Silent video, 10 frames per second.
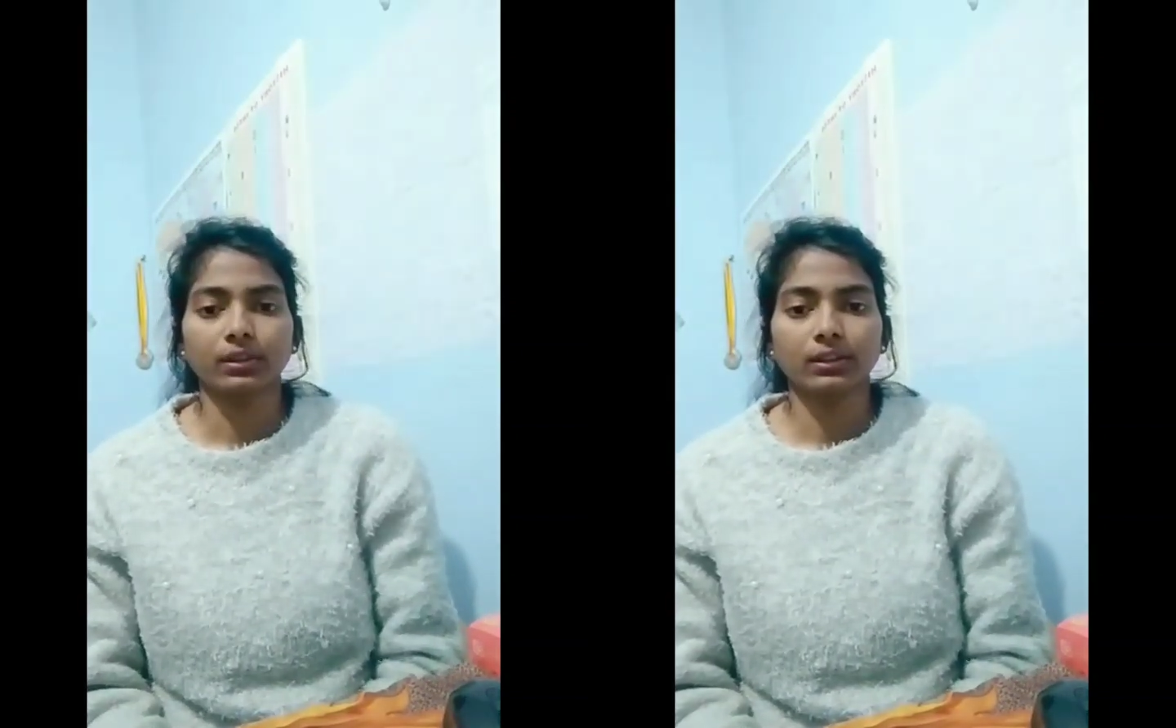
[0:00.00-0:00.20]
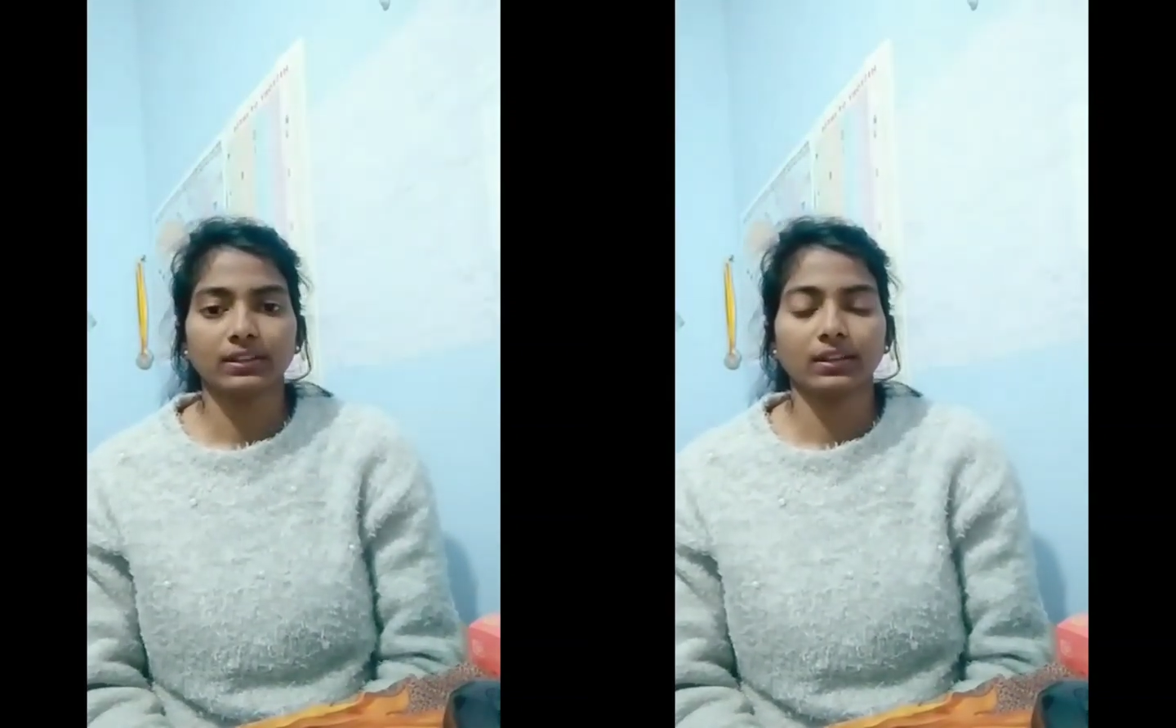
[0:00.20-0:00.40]

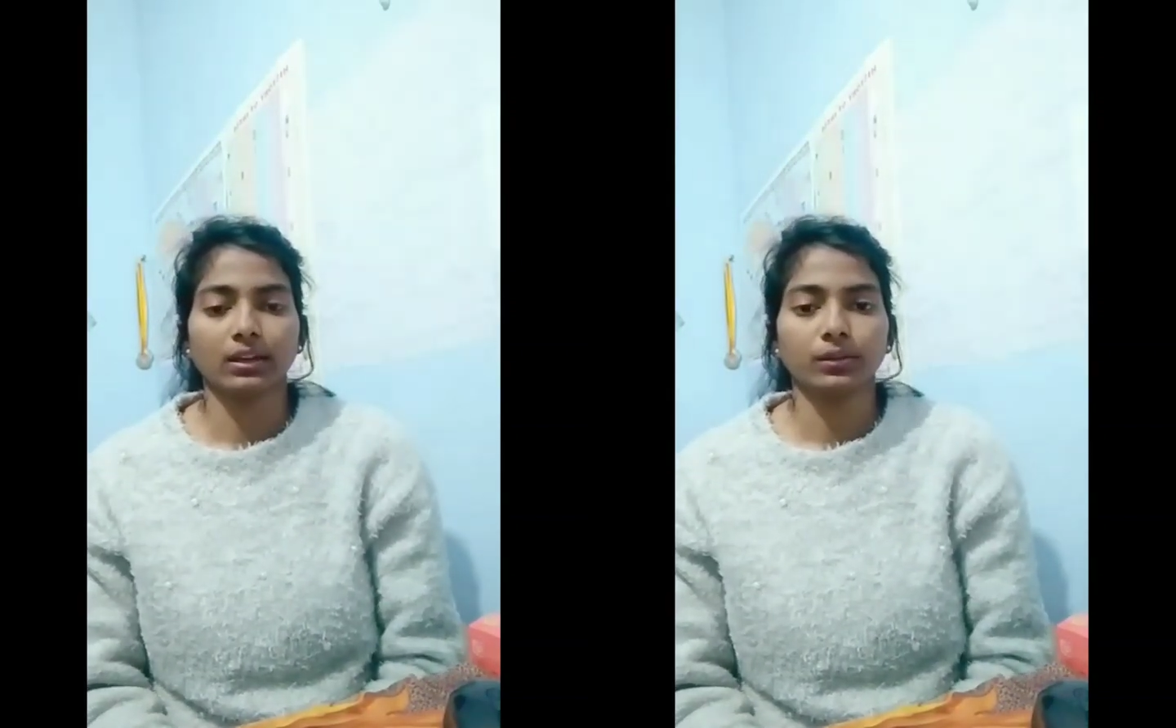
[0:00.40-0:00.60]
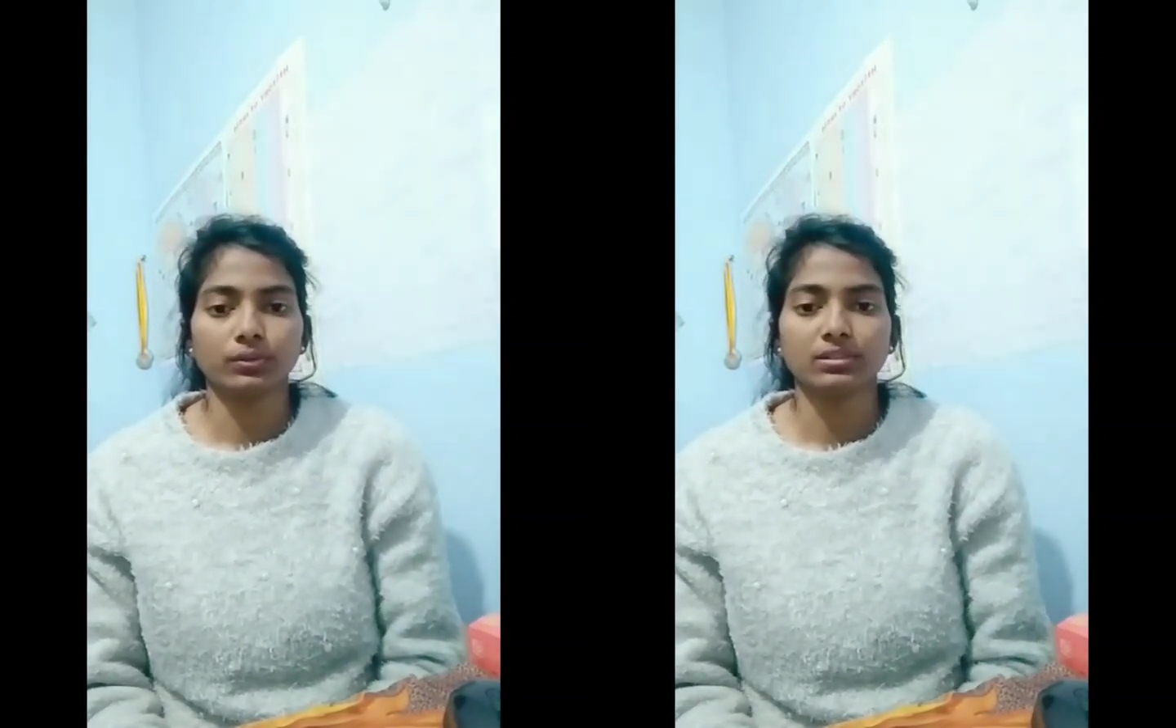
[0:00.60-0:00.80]
These are
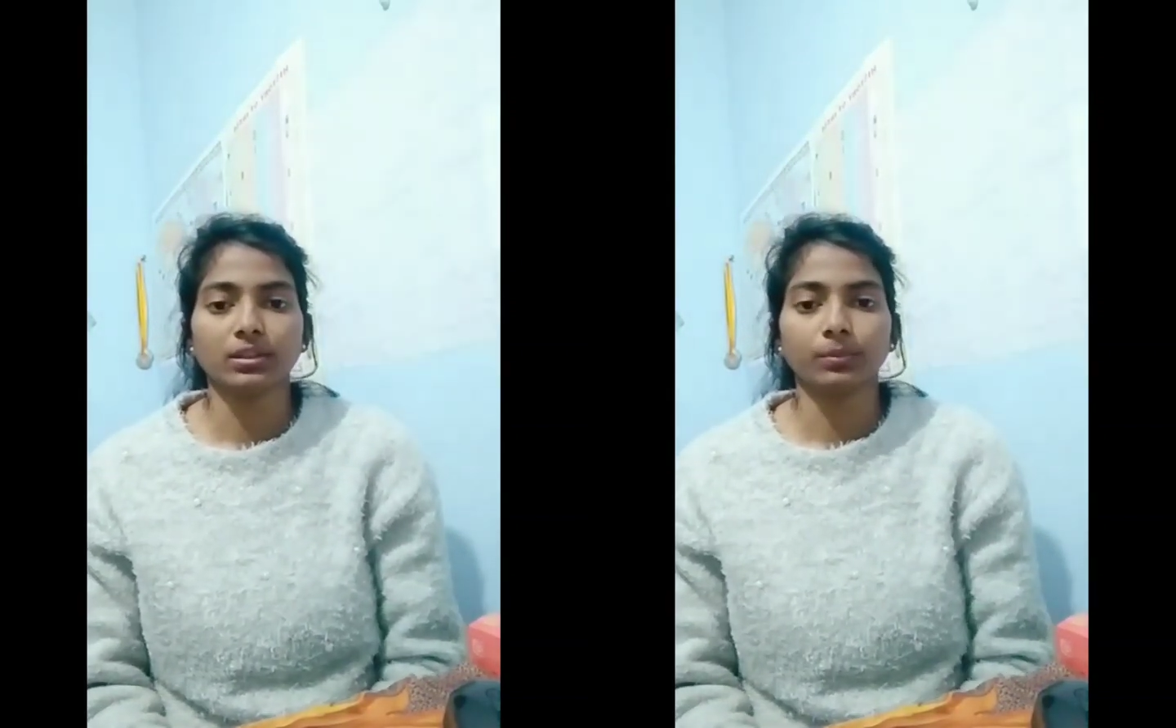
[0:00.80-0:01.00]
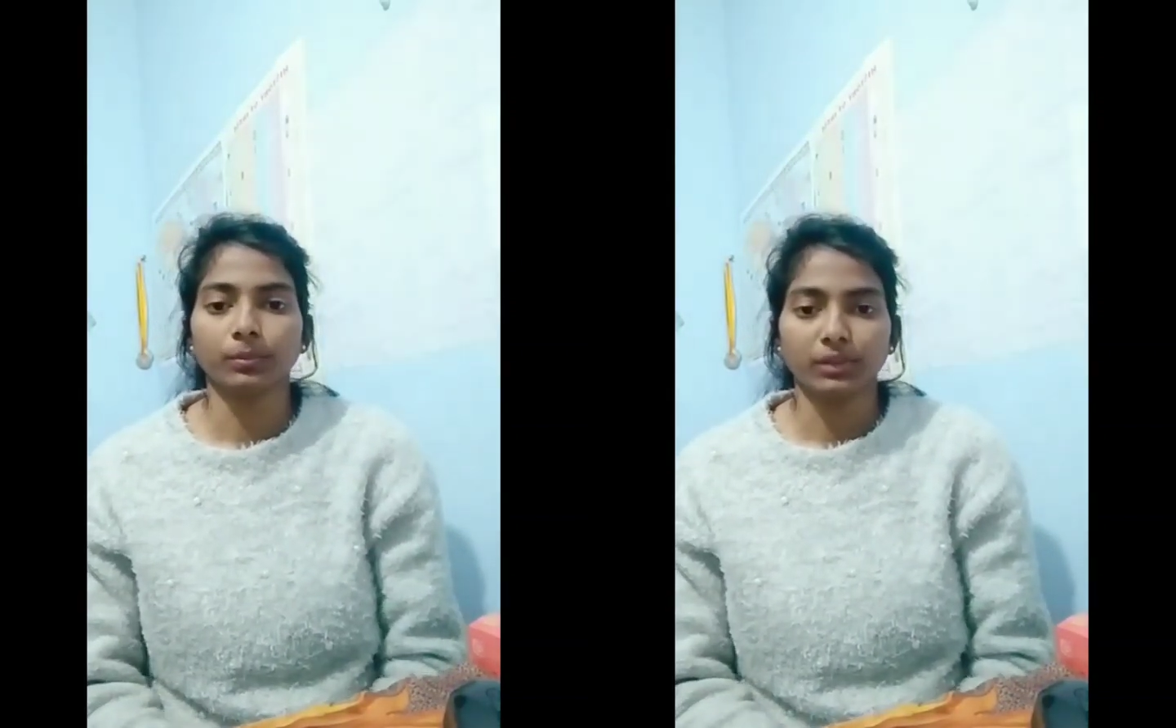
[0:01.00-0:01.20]
used in the
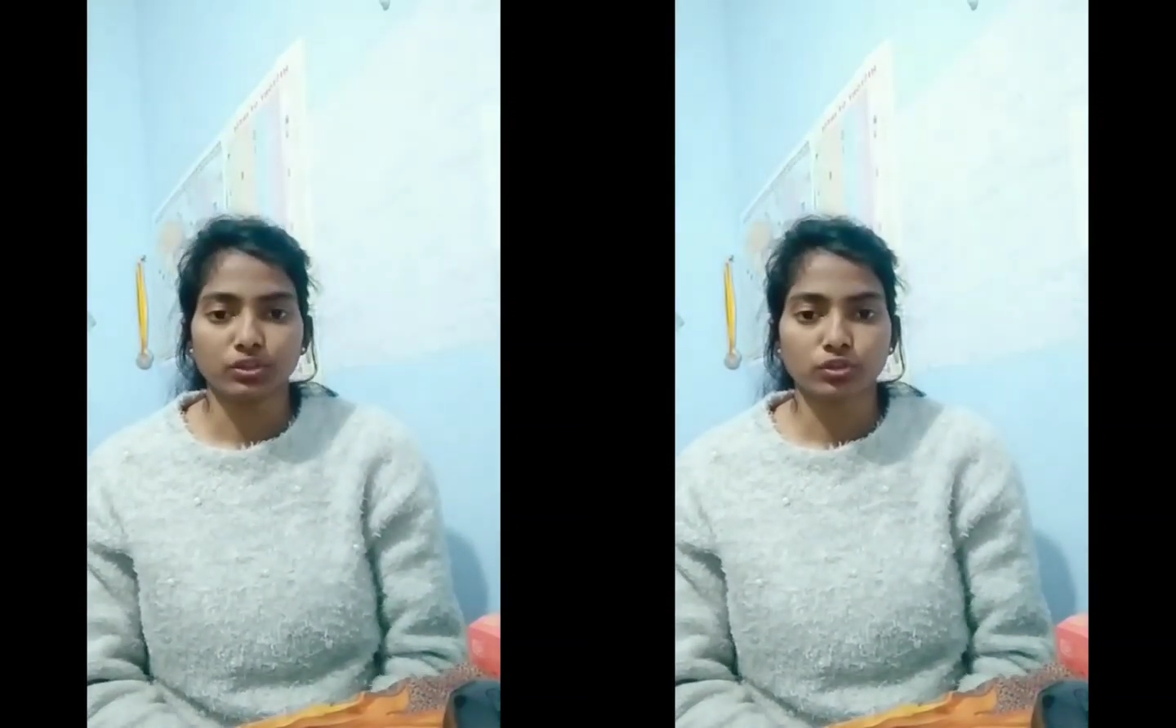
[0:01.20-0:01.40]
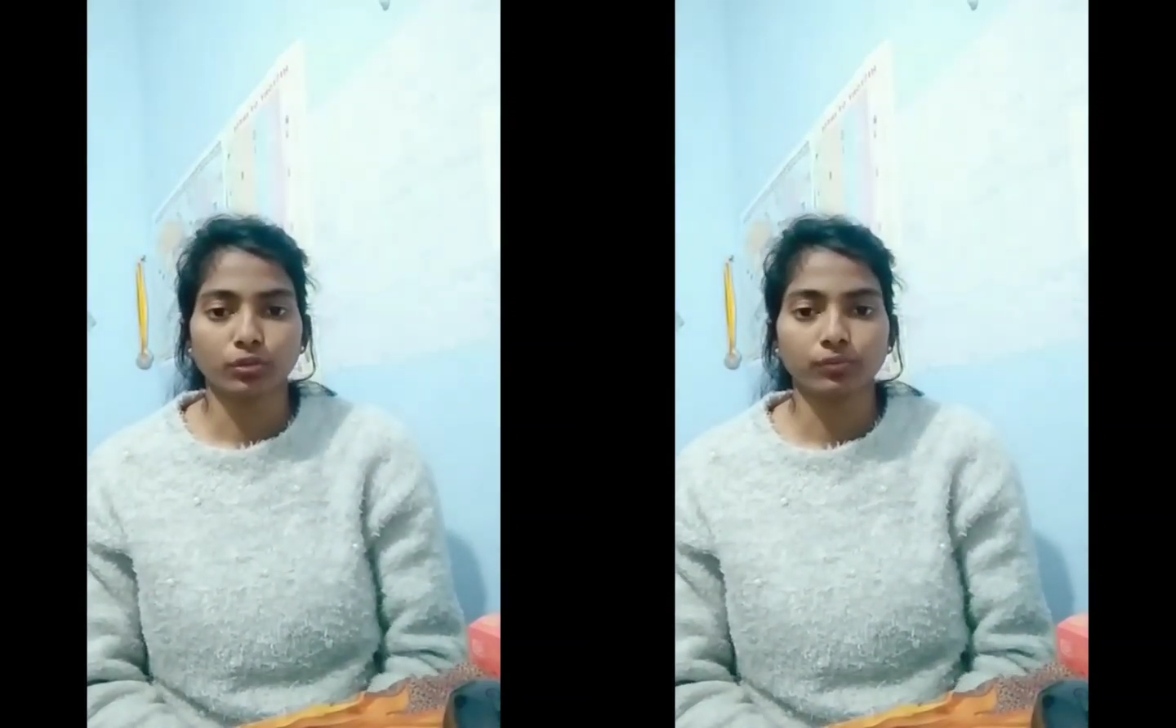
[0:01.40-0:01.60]

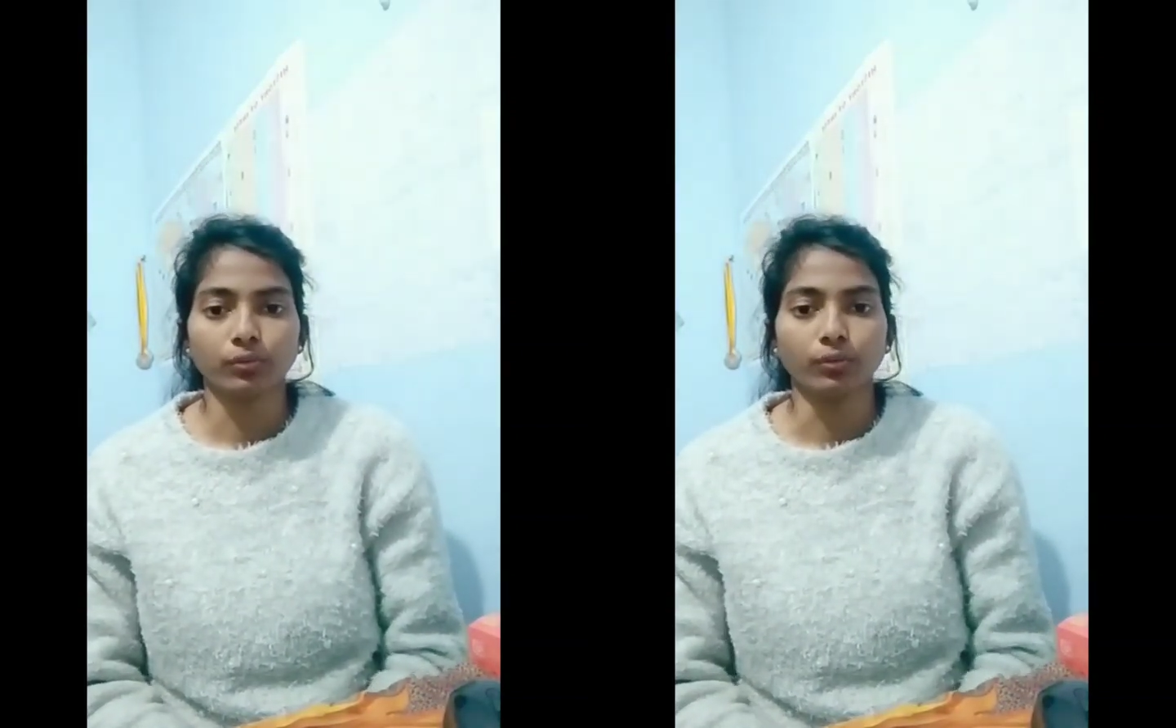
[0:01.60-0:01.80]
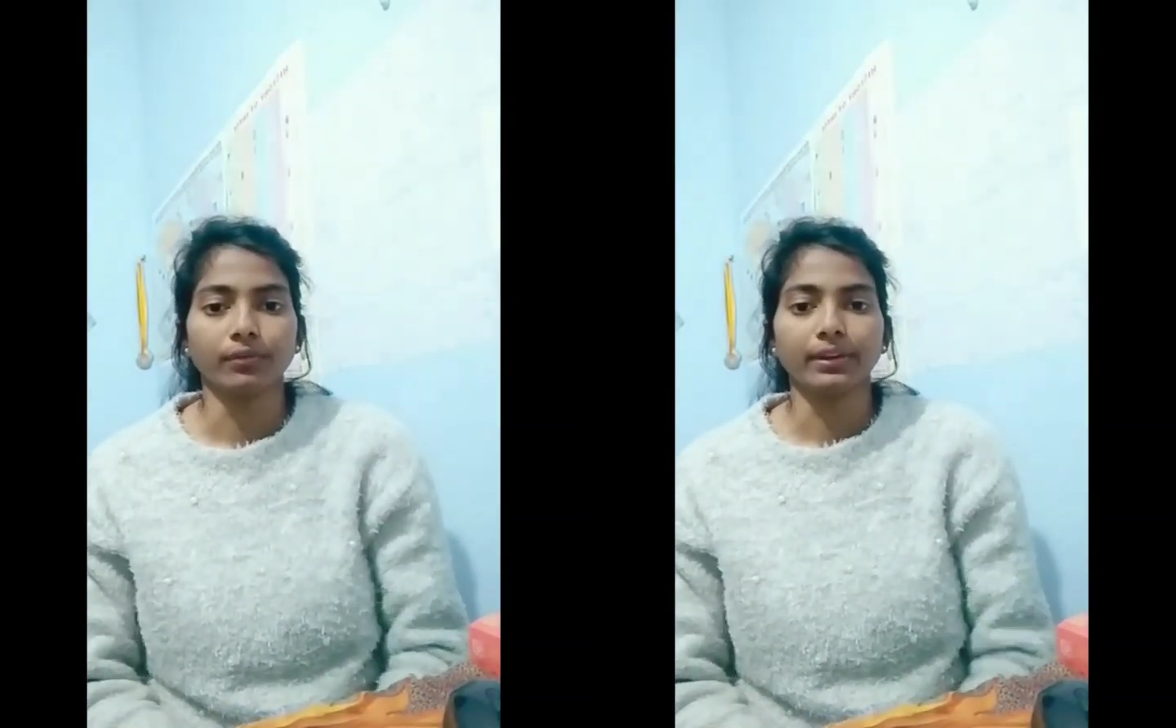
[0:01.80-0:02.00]
preparation of
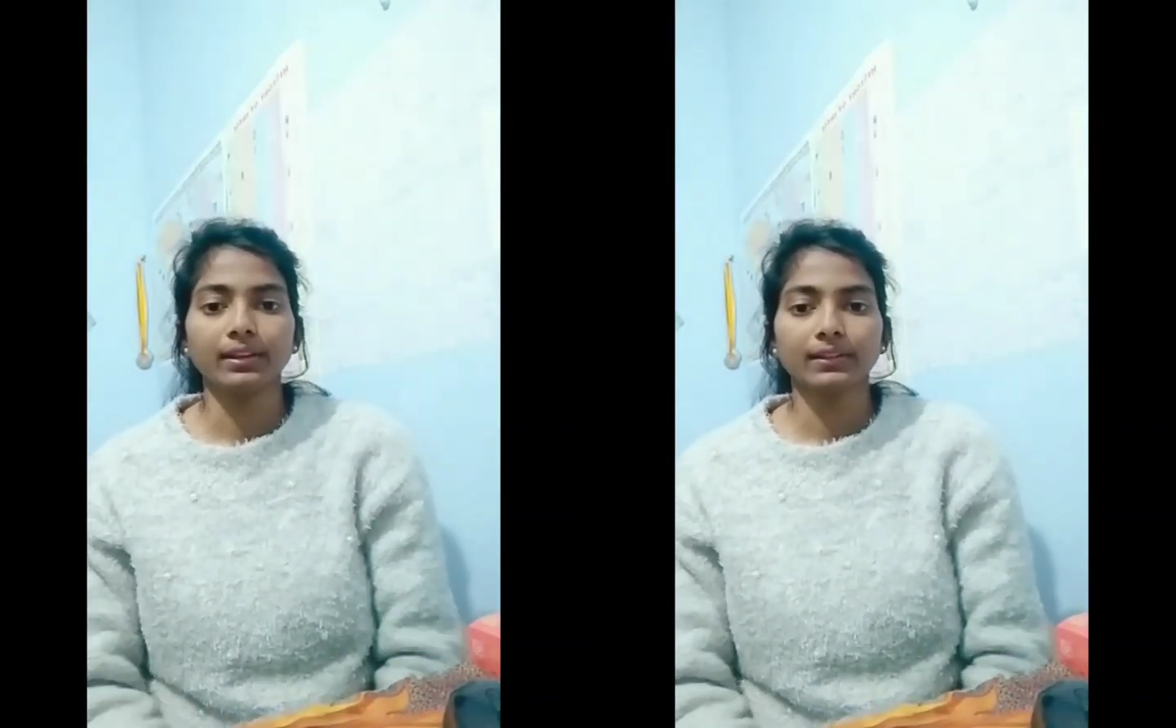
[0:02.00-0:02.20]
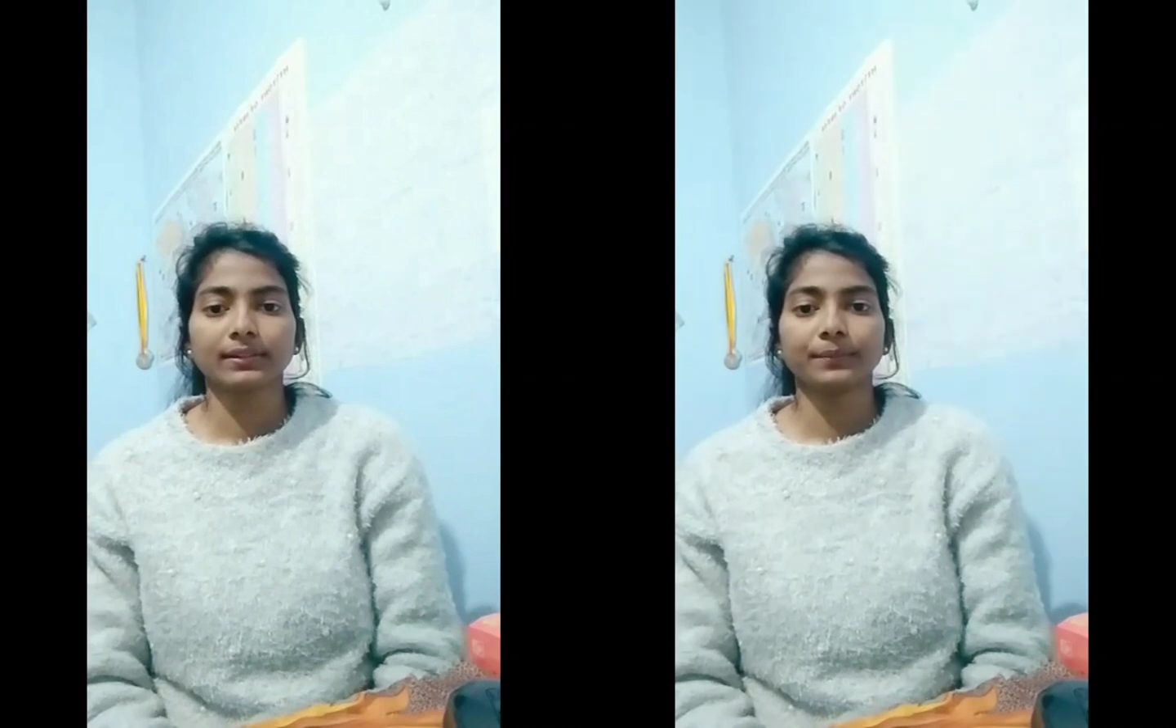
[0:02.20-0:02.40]
cold drinks.